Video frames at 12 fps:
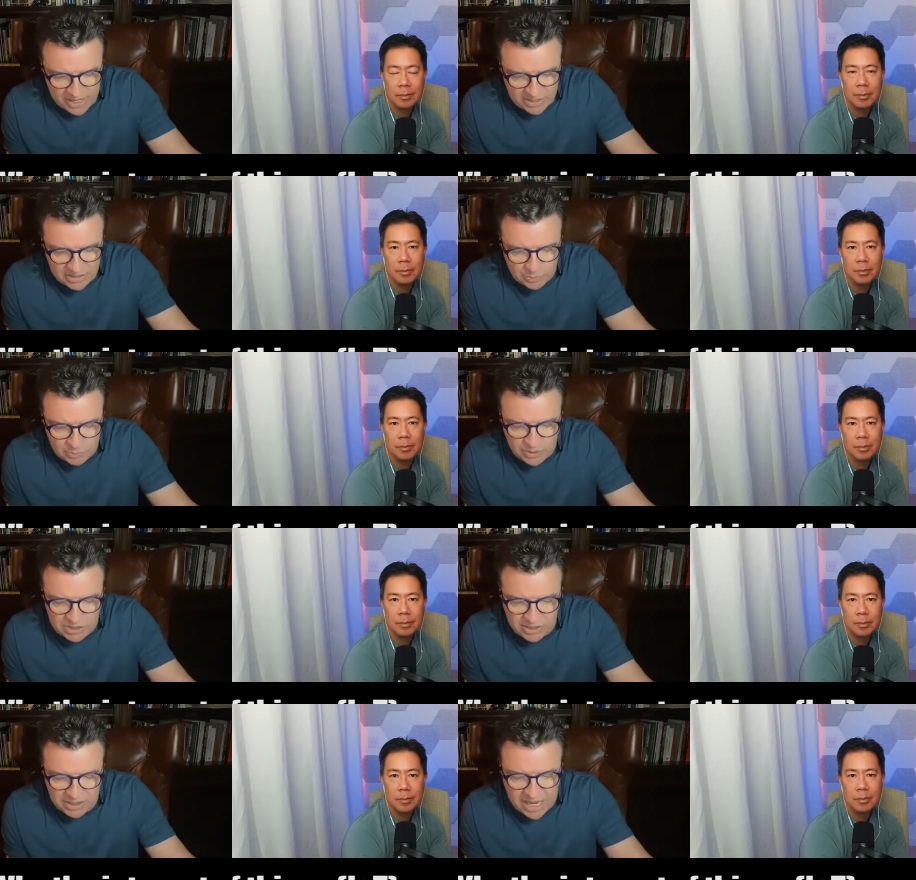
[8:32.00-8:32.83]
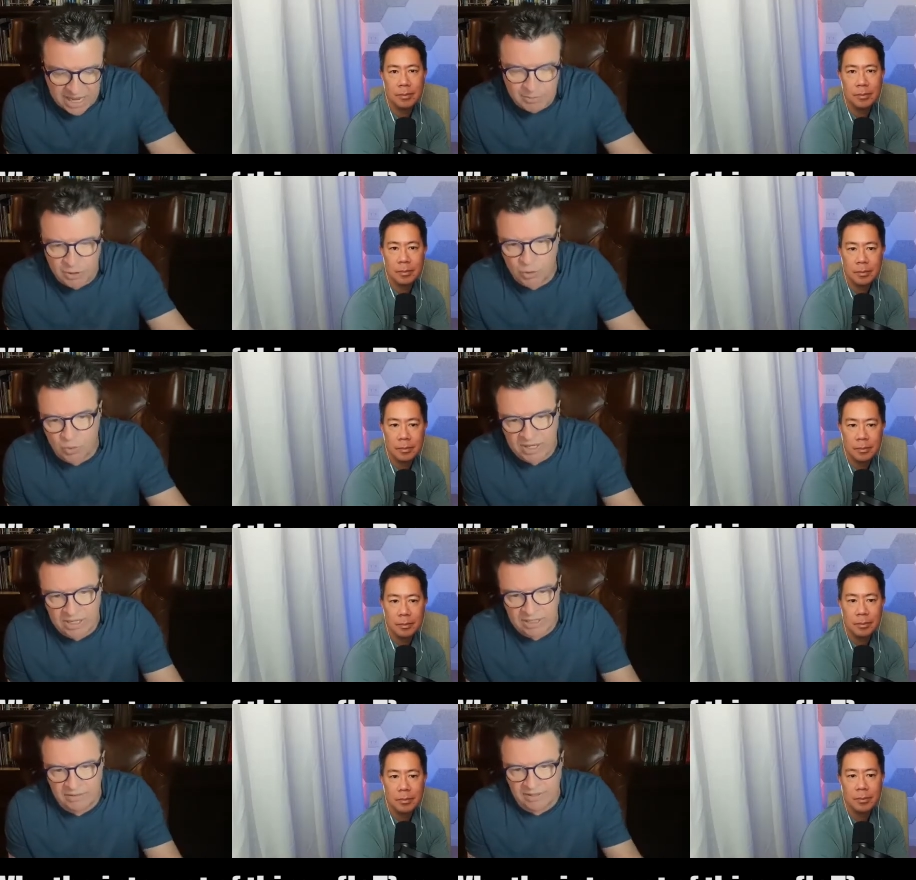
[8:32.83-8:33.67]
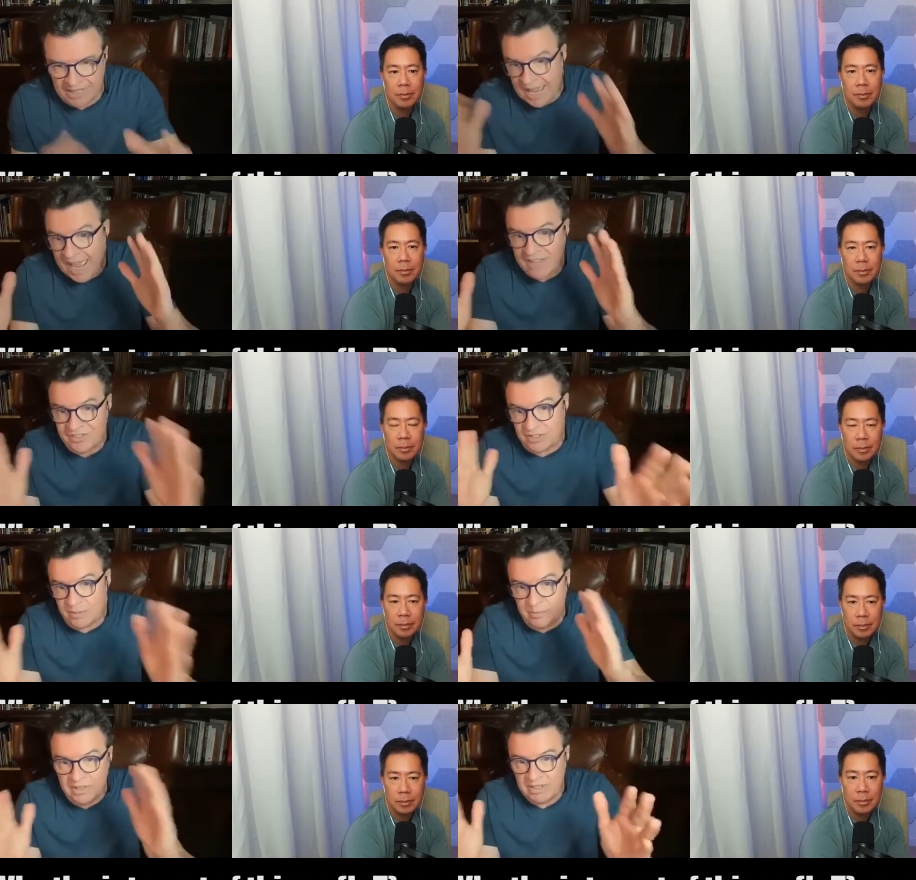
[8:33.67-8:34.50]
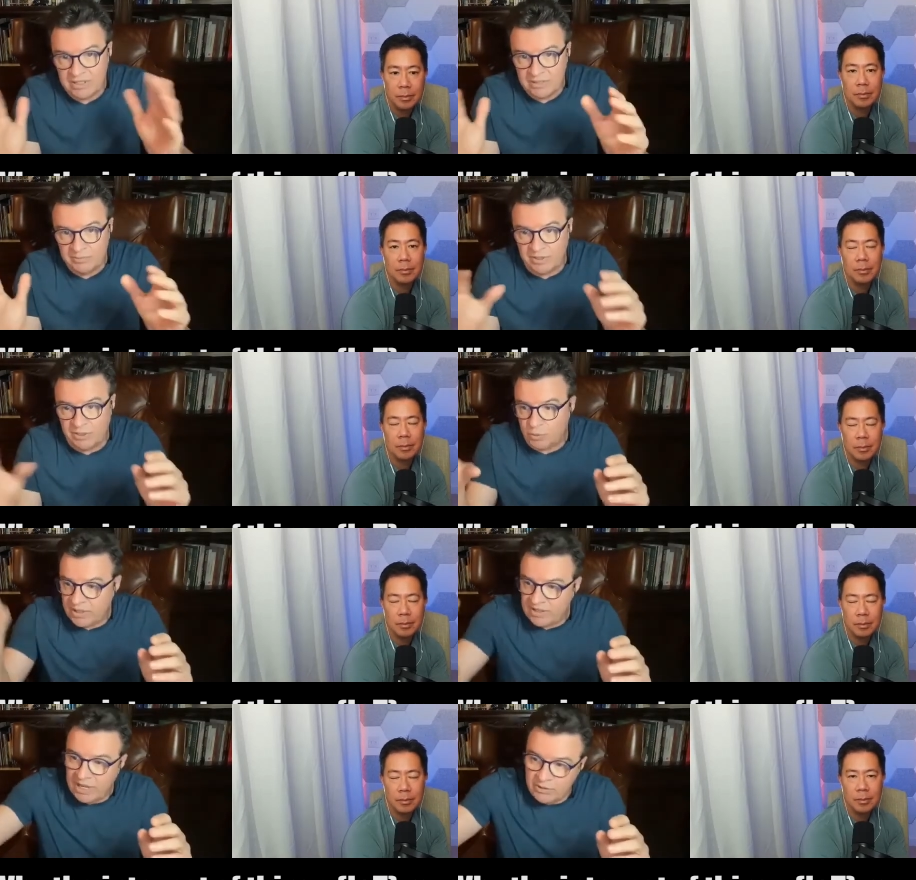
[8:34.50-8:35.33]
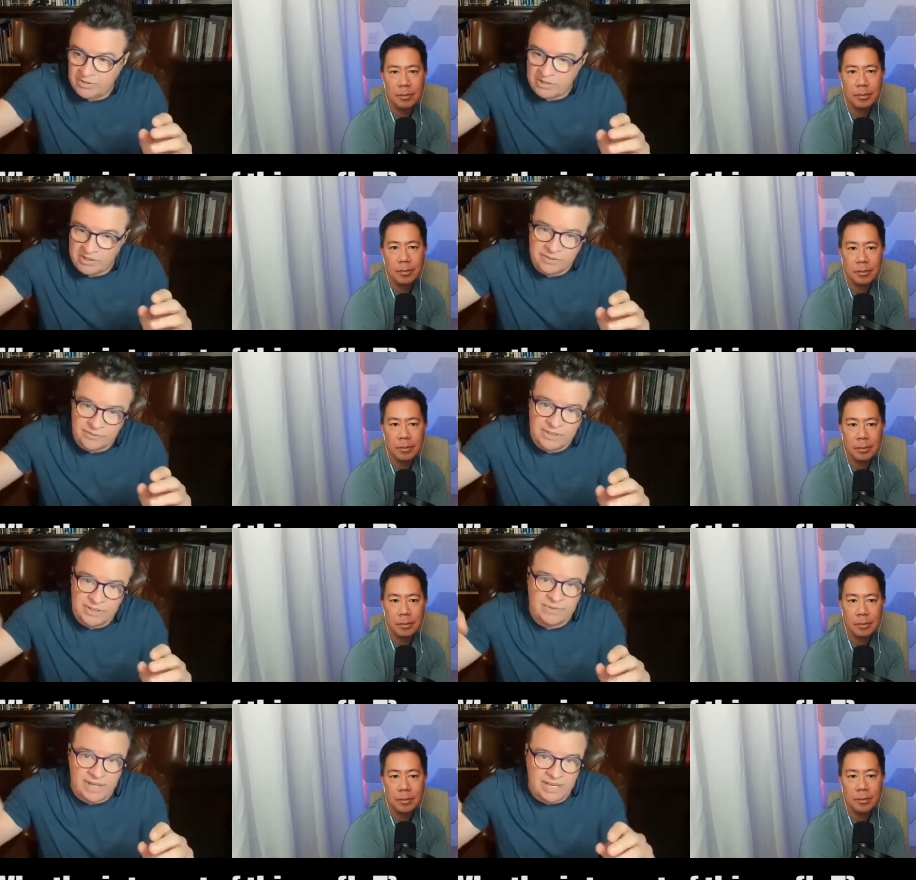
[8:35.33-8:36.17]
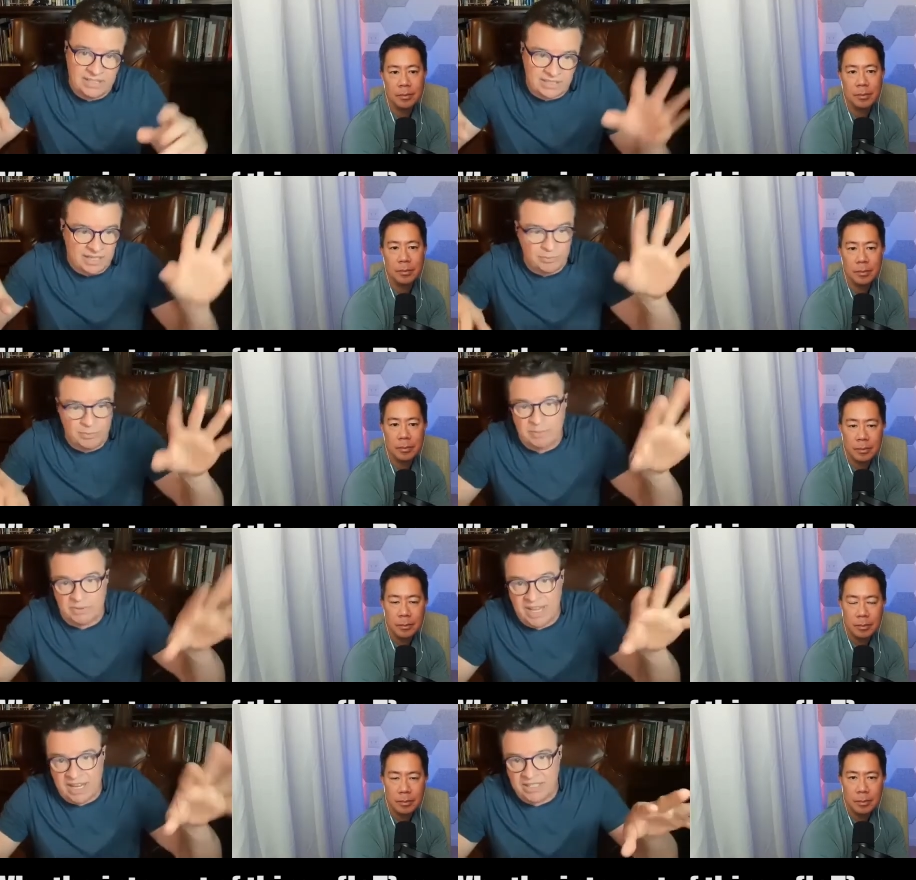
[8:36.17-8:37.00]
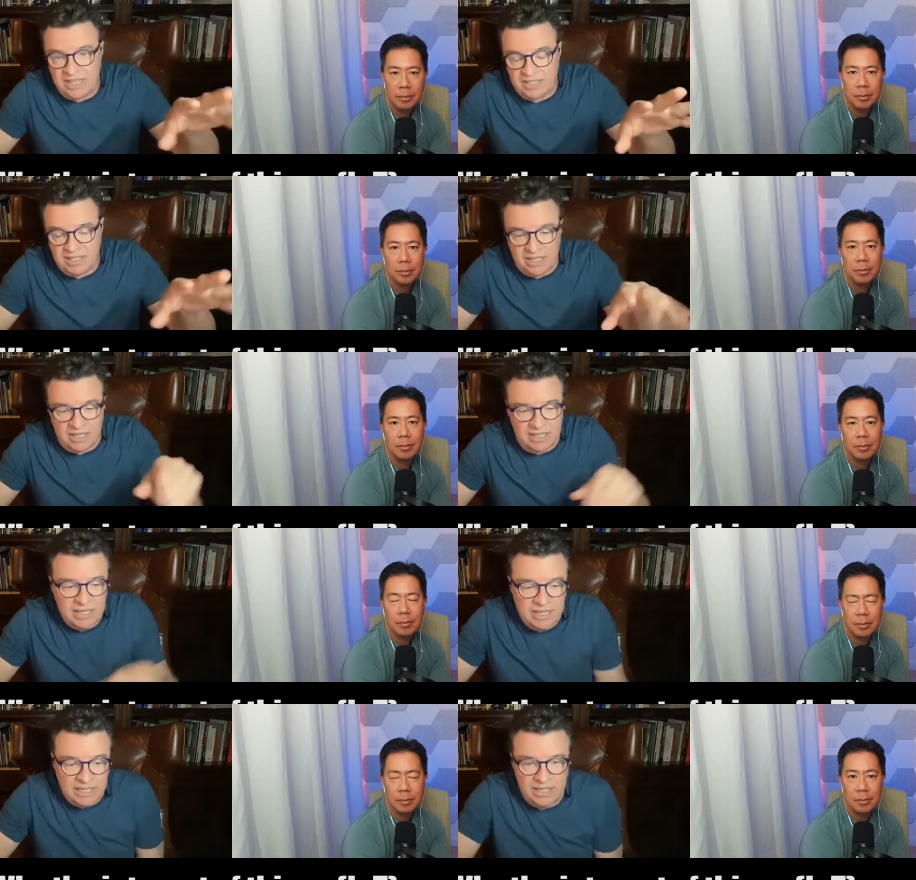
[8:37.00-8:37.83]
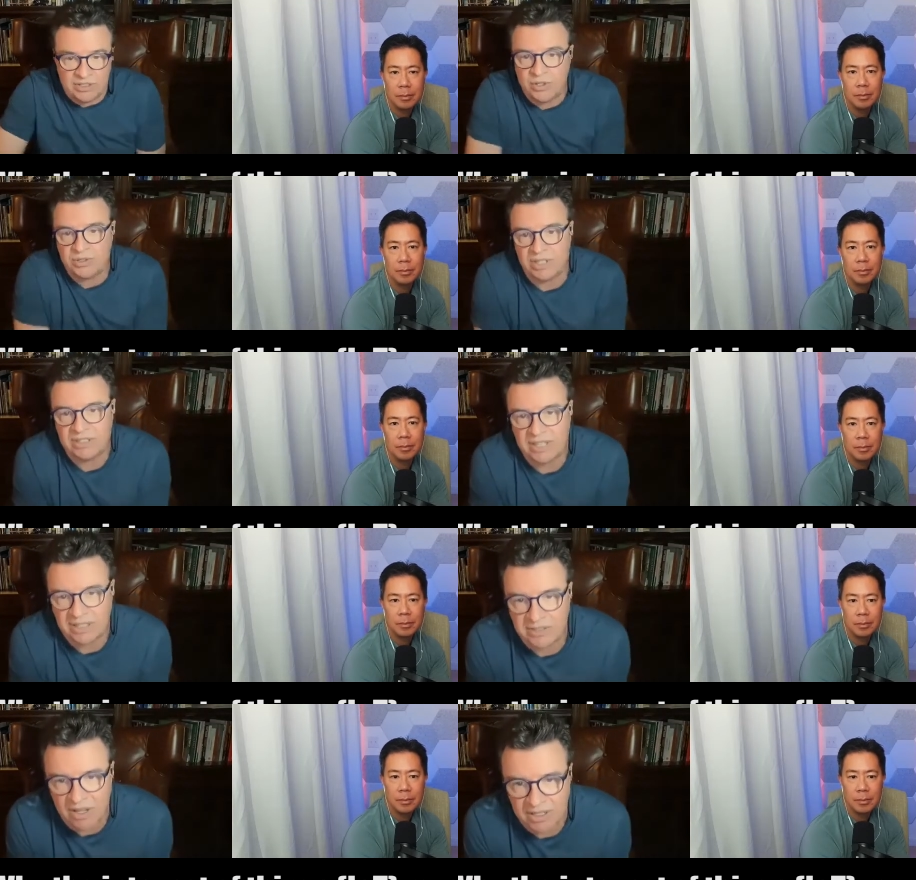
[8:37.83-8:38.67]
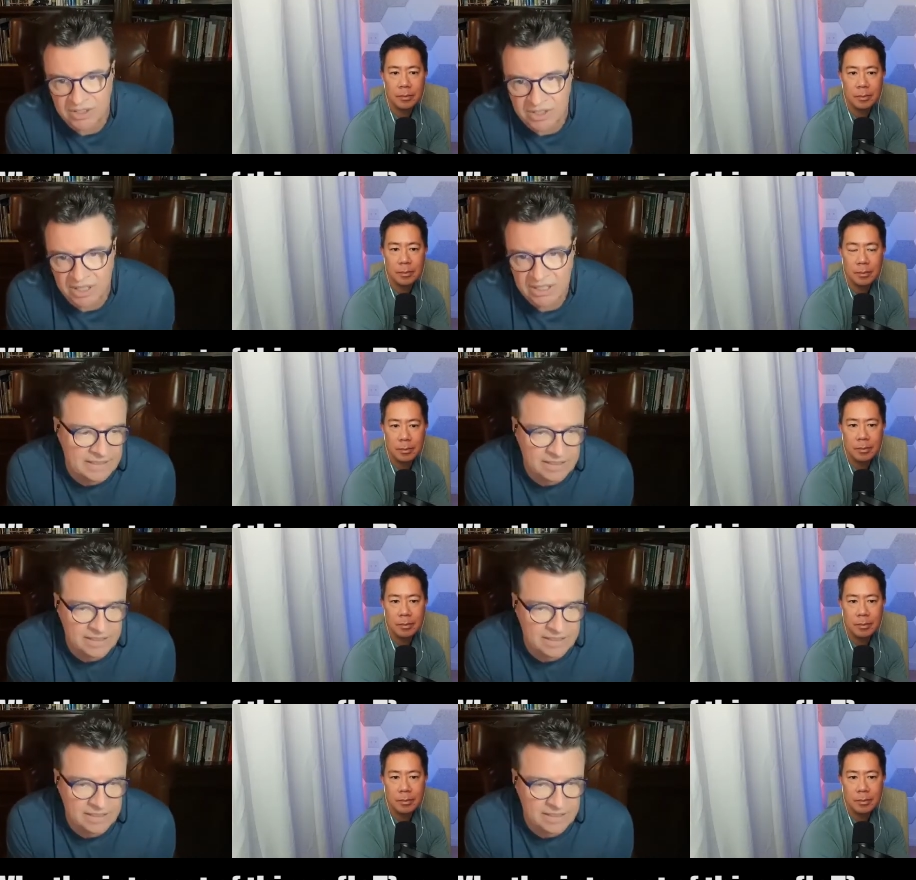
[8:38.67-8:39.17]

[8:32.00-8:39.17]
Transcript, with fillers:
Speaker 1: ways to bridge the gap between the chasm between the healthcare delivery device and people accessing it is using technology.